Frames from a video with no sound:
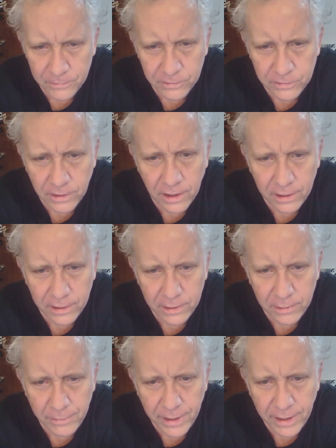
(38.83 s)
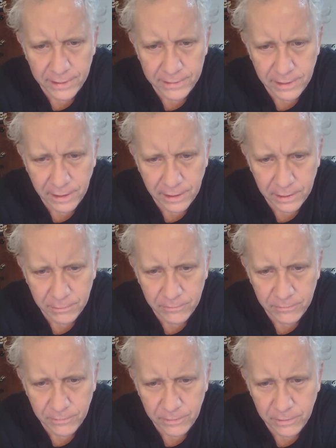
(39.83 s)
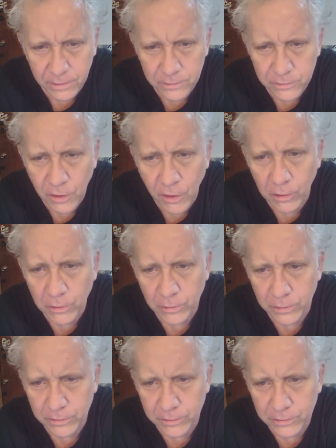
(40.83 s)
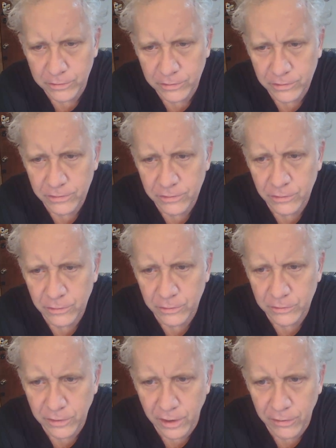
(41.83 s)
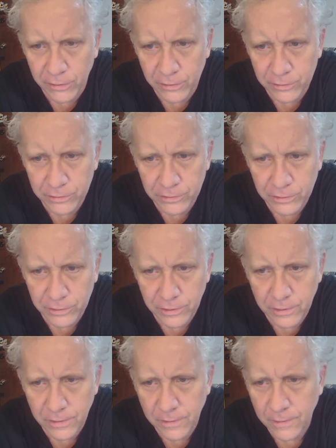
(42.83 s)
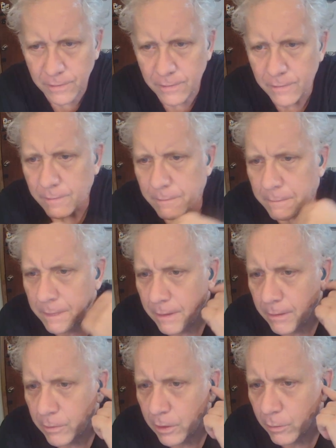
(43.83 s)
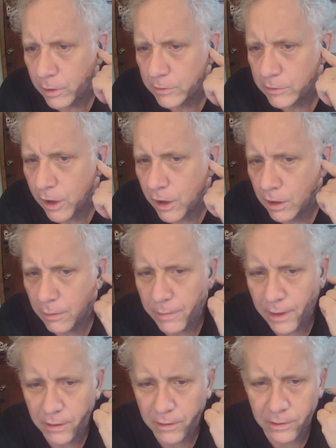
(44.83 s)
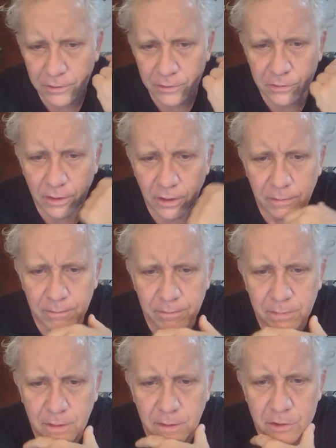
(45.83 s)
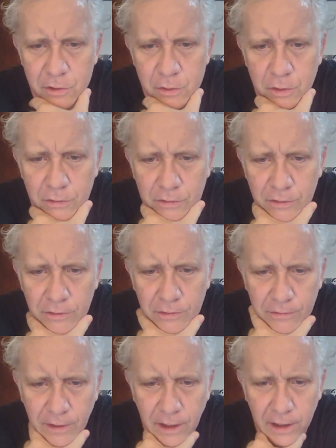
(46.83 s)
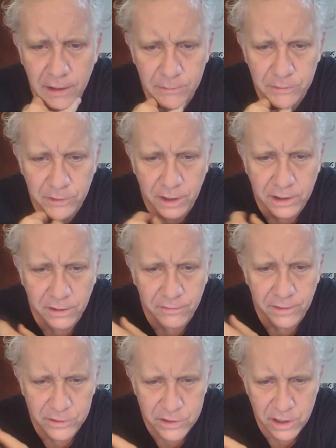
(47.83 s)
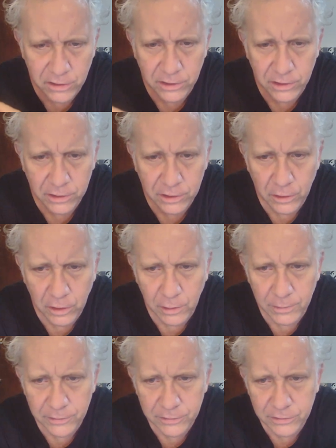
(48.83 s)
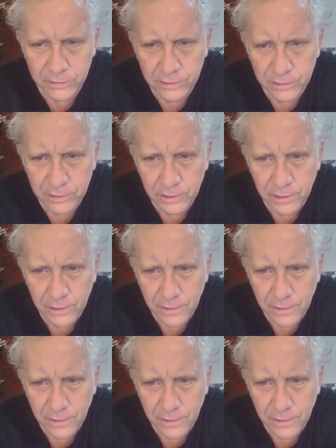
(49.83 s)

our society a bad name for their intolerance towards others. What I want to talk about is the choice of names like Evangelia Karmas,